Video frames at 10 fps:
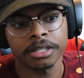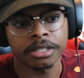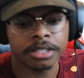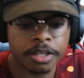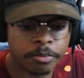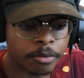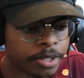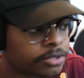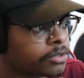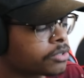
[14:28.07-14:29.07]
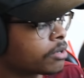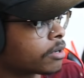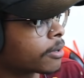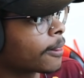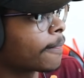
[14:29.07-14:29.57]
Keep your mental strong.
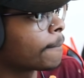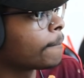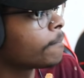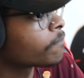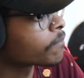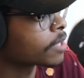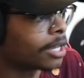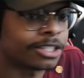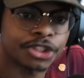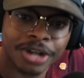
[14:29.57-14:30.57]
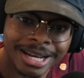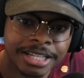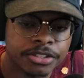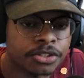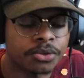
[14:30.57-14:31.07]
And try not to
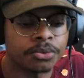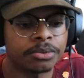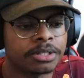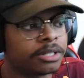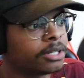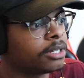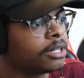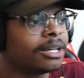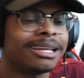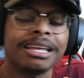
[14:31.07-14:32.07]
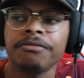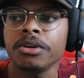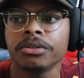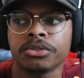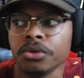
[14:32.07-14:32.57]
do if you're
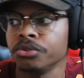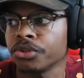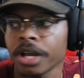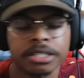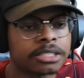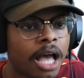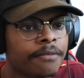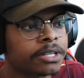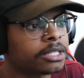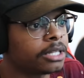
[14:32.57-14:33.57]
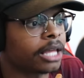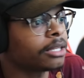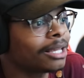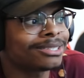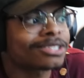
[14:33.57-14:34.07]
gonna do drugs, because obviously like
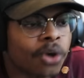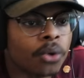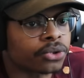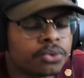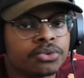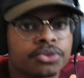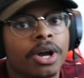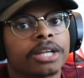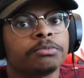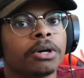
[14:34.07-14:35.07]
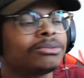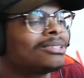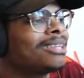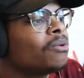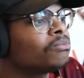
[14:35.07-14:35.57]
niggas is gonna do drugs, bro.
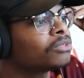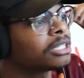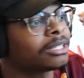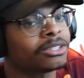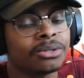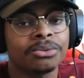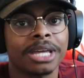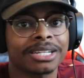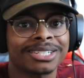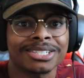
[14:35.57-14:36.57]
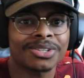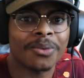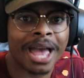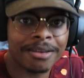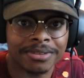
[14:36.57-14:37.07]
Don't do that shit so
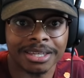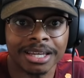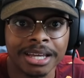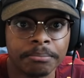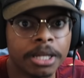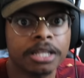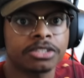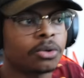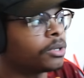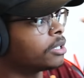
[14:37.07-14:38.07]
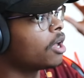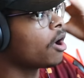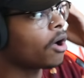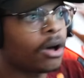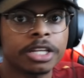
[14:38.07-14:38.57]
heavy. My niggas doing
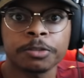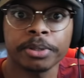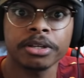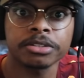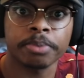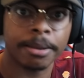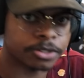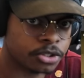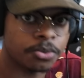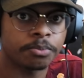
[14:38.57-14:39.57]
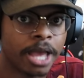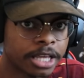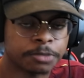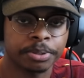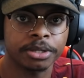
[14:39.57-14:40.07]
all these pills, popping two X
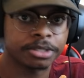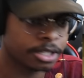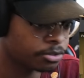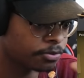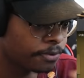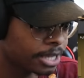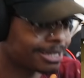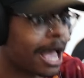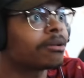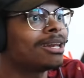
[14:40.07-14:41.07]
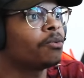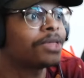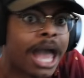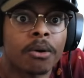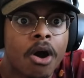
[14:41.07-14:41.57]
pills and then fucking downing it with
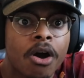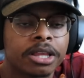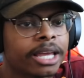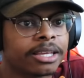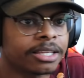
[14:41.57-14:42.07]
alcohol, like